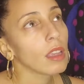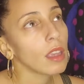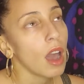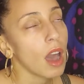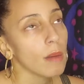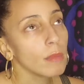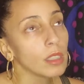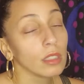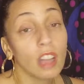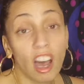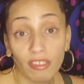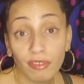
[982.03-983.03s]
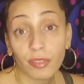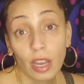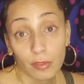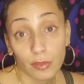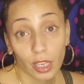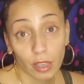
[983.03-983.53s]
um, love
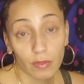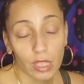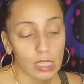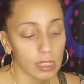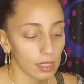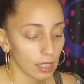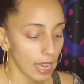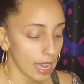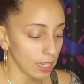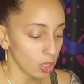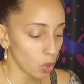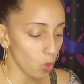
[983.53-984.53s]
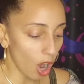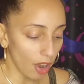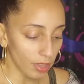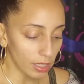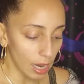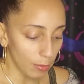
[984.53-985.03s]
and forgiveness. And you
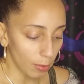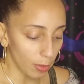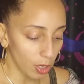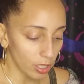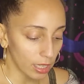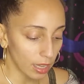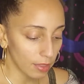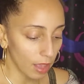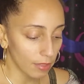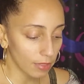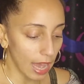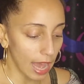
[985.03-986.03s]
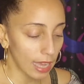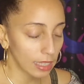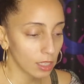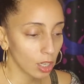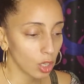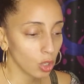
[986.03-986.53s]
are the type of person
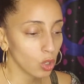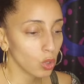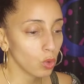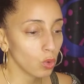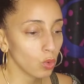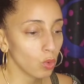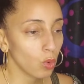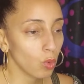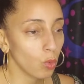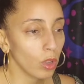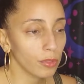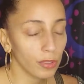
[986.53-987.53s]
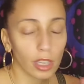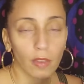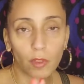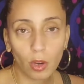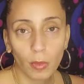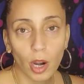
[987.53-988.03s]
that you will
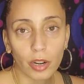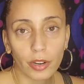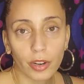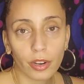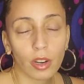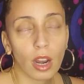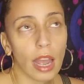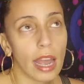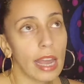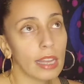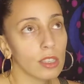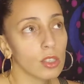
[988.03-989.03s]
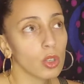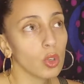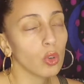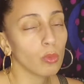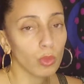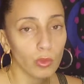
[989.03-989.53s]
forgive your partner and
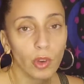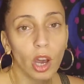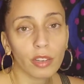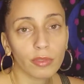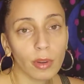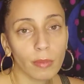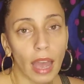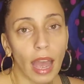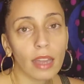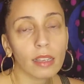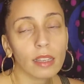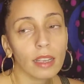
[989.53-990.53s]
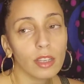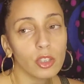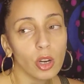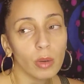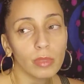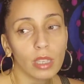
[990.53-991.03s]
you'll move on from that in
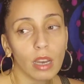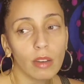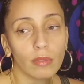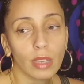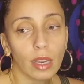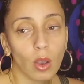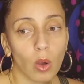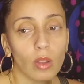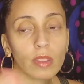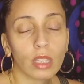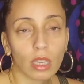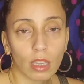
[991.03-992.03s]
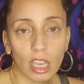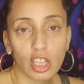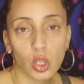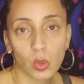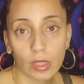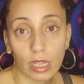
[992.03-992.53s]
terms of like the
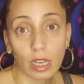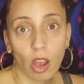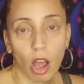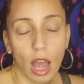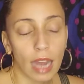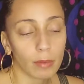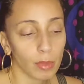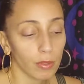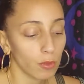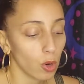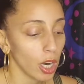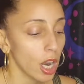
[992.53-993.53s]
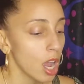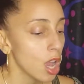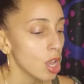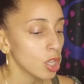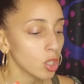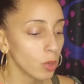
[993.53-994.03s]
issues that y'all had before.
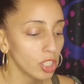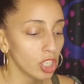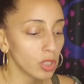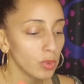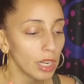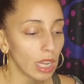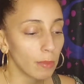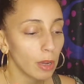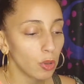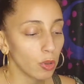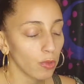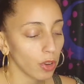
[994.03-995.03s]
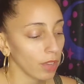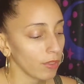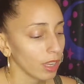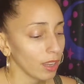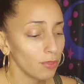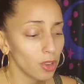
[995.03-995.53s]
So it's just really about you
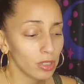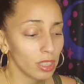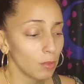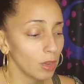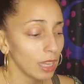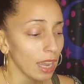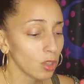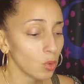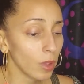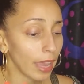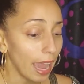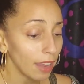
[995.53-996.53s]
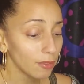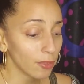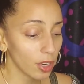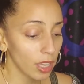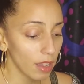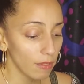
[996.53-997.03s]
forgiving. If you're someone that you can't
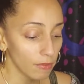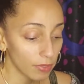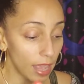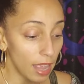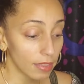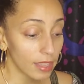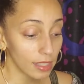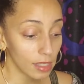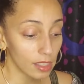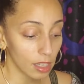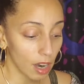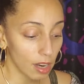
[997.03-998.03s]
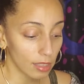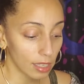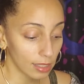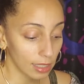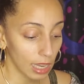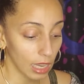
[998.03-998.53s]
forgive, then this is the card
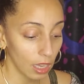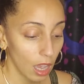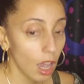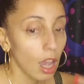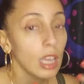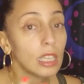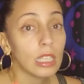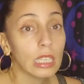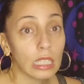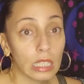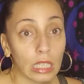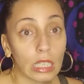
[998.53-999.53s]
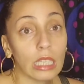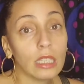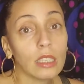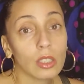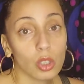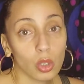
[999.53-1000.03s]
that's saying you
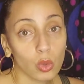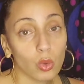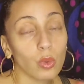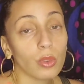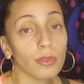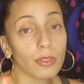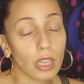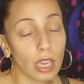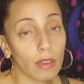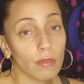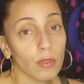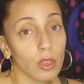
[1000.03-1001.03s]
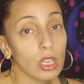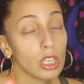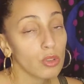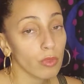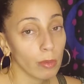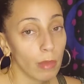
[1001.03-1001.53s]
need to forgive. You need
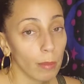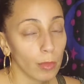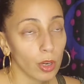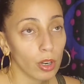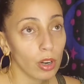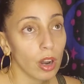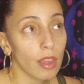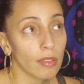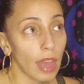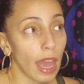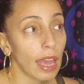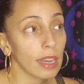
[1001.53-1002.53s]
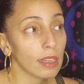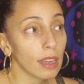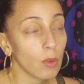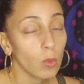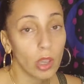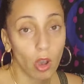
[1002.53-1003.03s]
to remember that
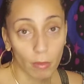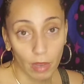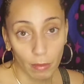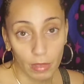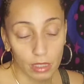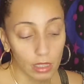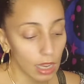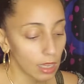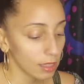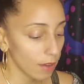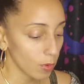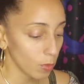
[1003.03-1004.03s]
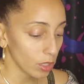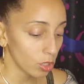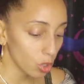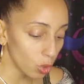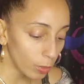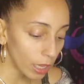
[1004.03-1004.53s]
we all make mistakes, everyone's
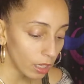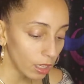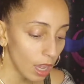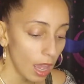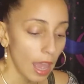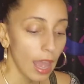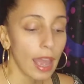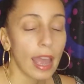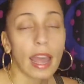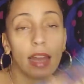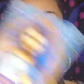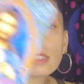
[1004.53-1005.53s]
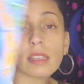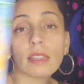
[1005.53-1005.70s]
human, and